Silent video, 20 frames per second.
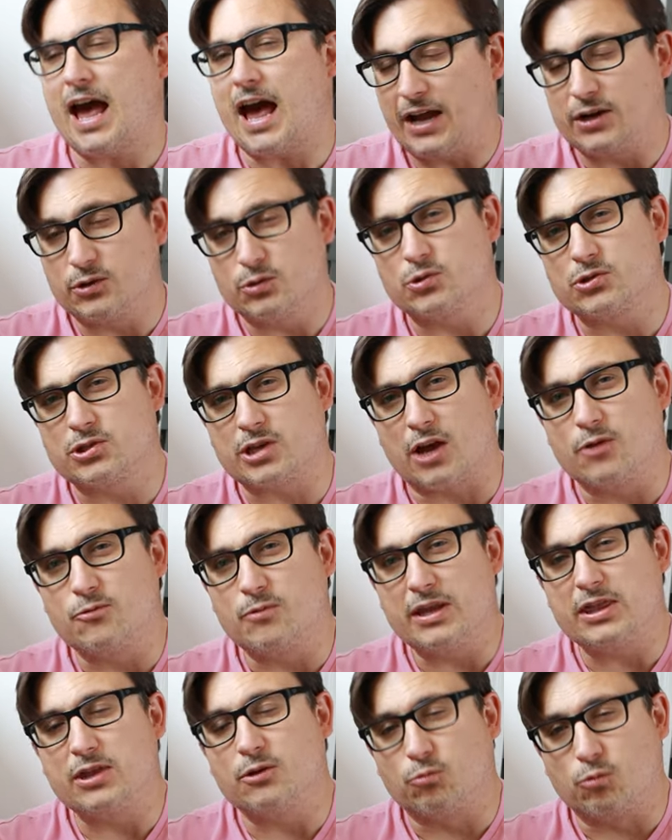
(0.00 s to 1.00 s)
And also
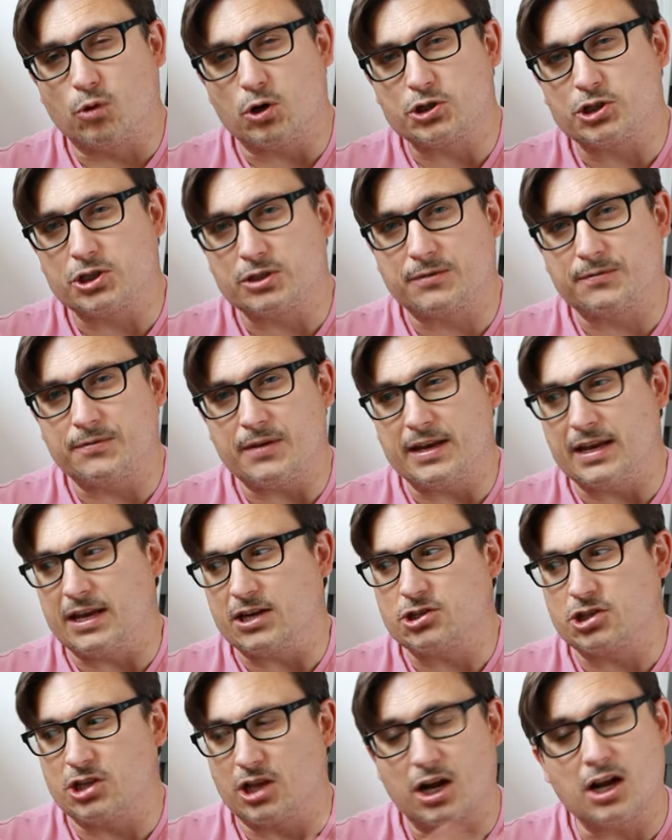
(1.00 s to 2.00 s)
when the washer's
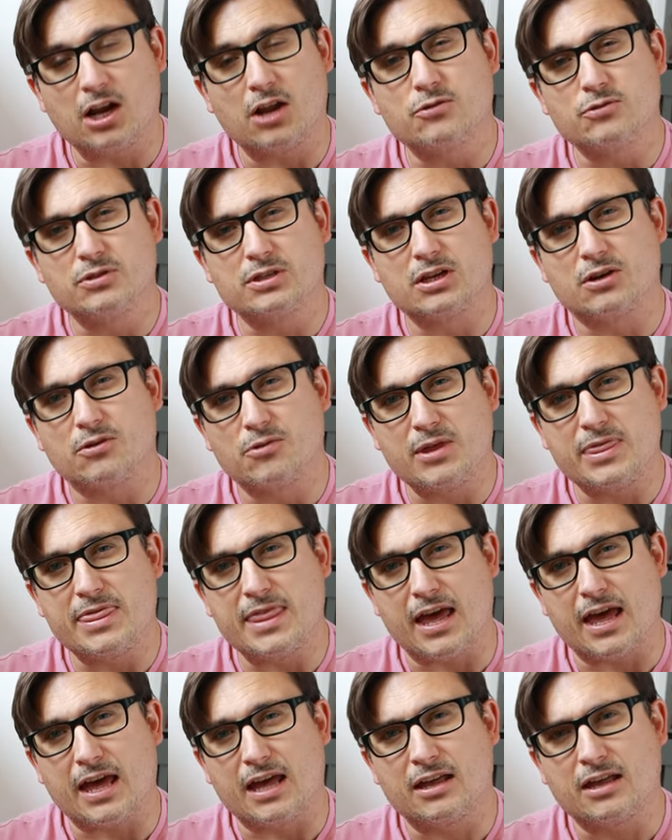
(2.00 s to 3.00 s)
finished, the clothes that are in
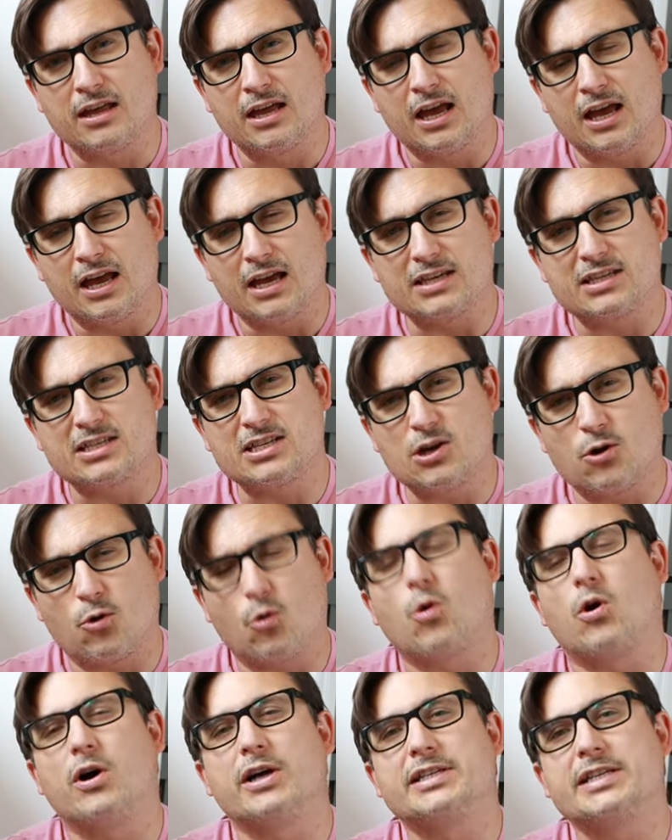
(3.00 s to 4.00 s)
there are
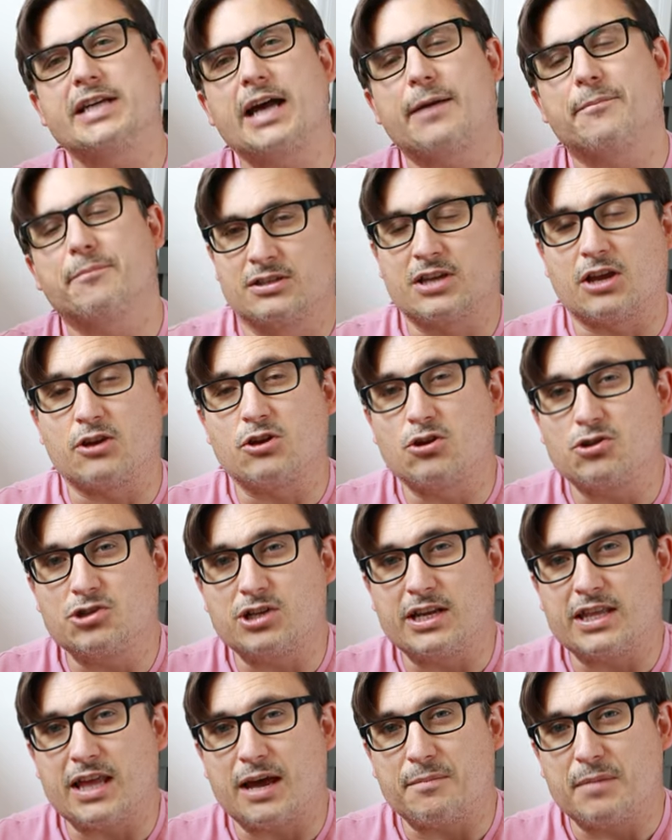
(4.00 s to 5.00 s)
still quite damp. So
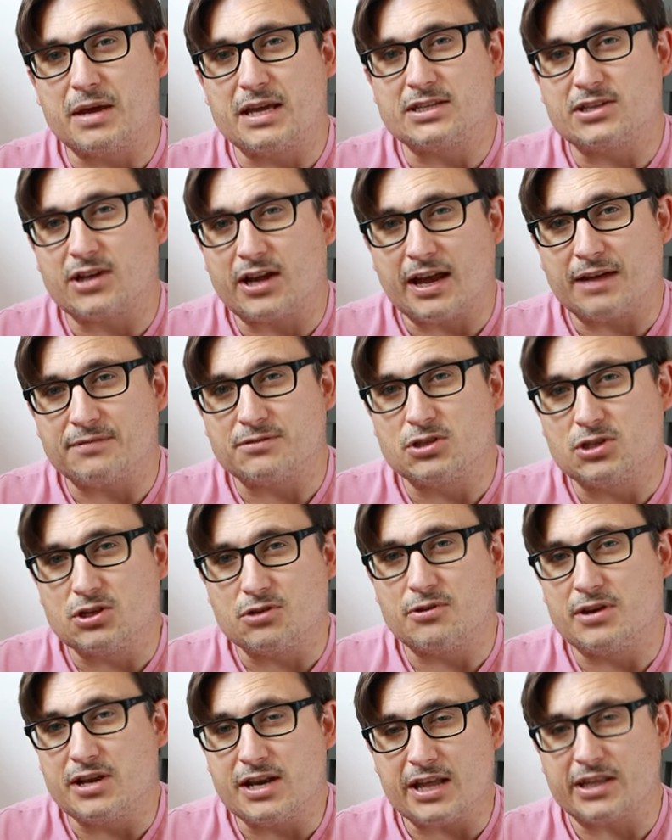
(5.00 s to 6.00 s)
usually that means I have to
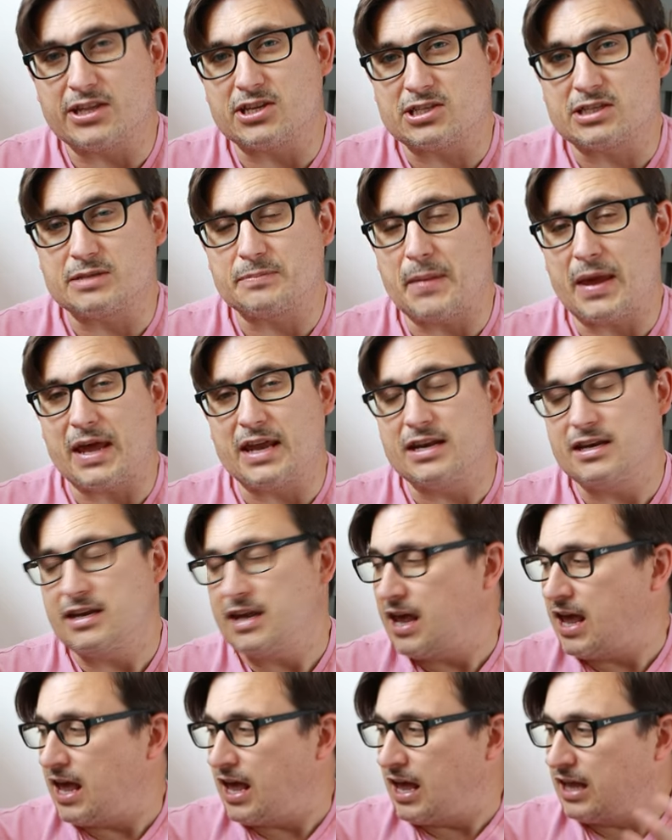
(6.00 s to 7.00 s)
do another spin
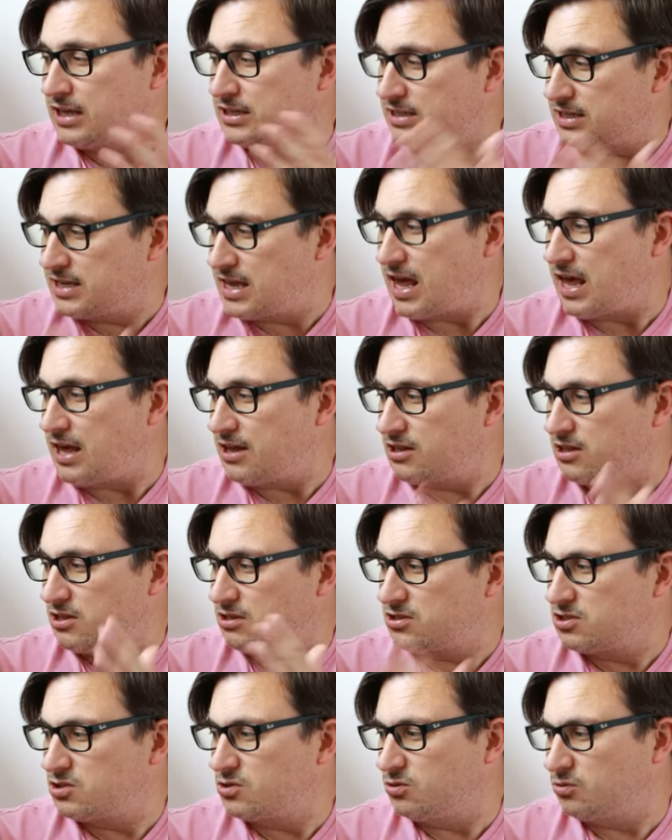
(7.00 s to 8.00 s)
to get
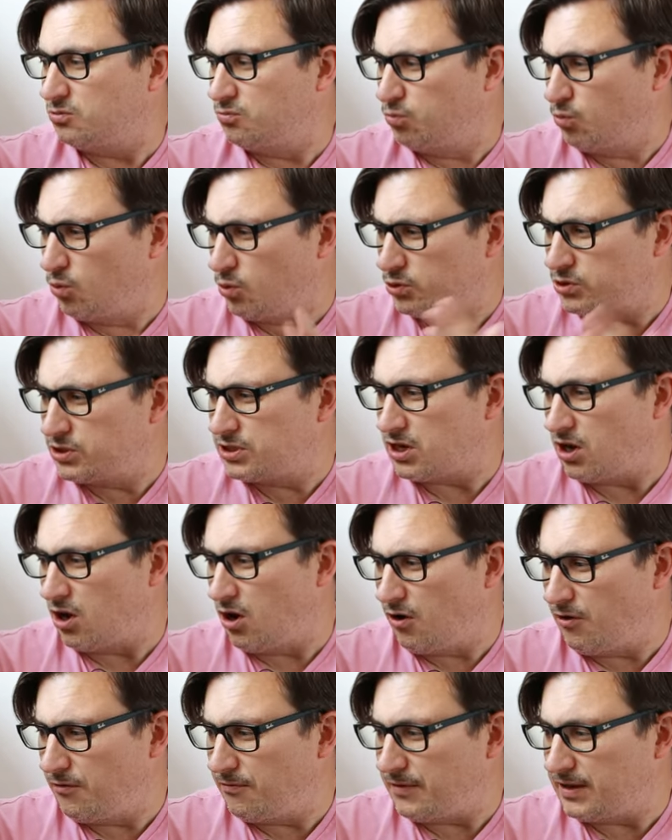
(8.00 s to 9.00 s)
the sort of water
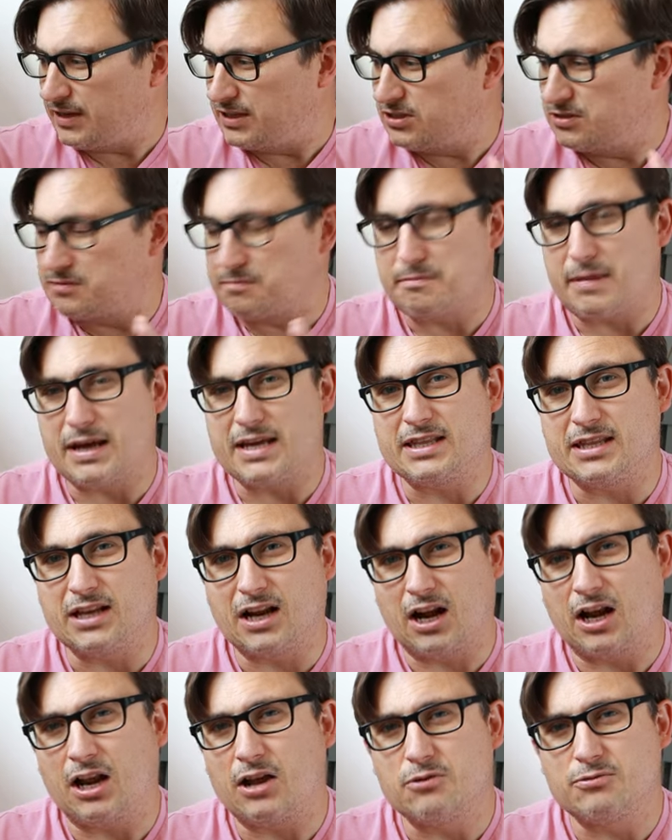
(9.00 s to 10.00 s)
off and make the
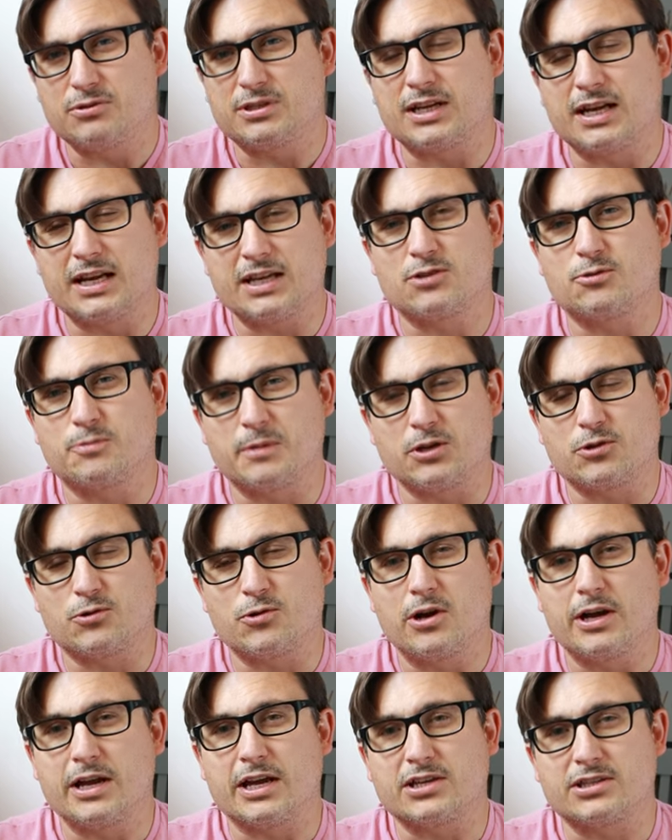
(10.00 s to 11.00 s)
clothes a little bit
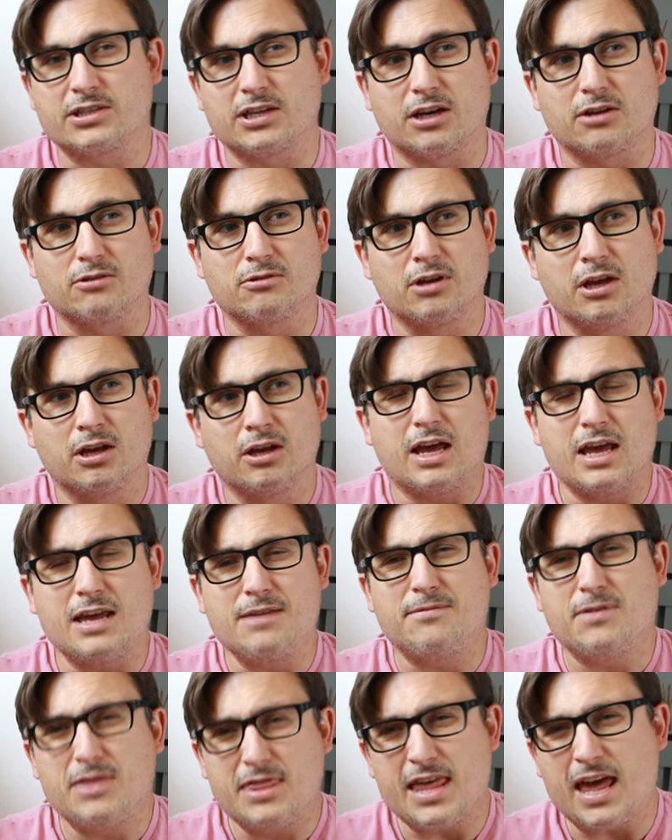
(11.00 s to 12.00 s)
drier. So
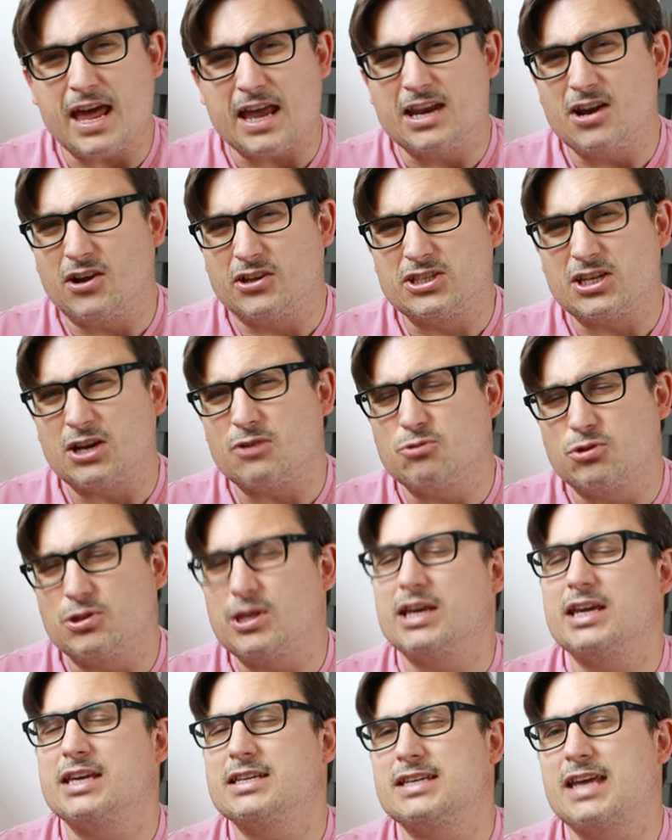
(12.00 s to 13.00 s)
even then, I don't
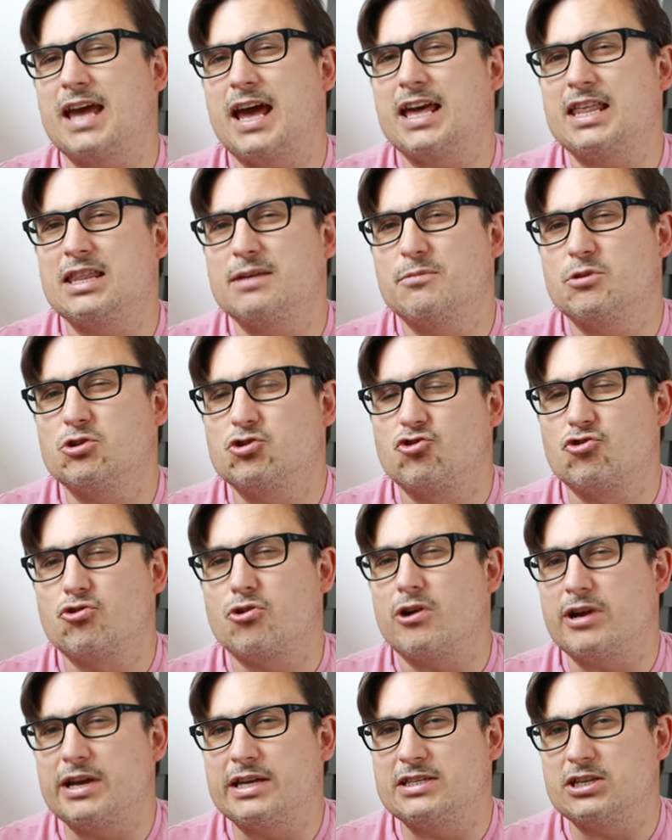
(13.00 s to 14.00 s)
think it's getting them as
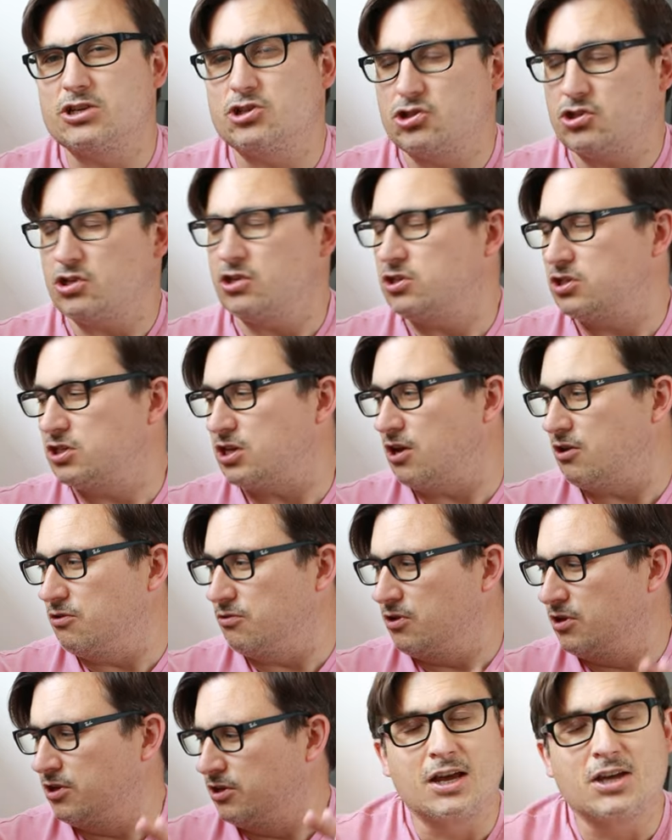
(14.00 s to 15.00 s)
dry as it should do.